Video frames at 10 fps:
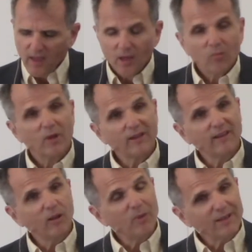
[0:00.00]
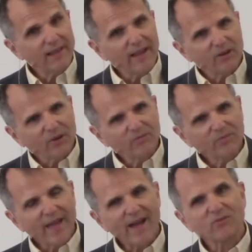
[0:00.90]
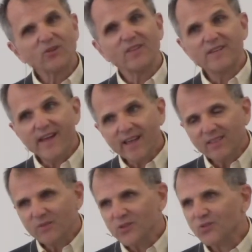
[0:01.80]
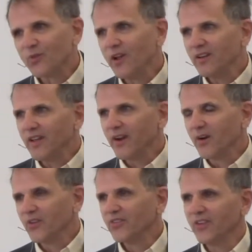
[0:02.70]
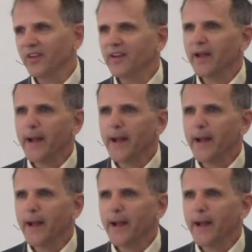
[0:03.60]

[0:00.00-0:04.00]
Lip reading: But a little bit later, after the death of his friend Harrison,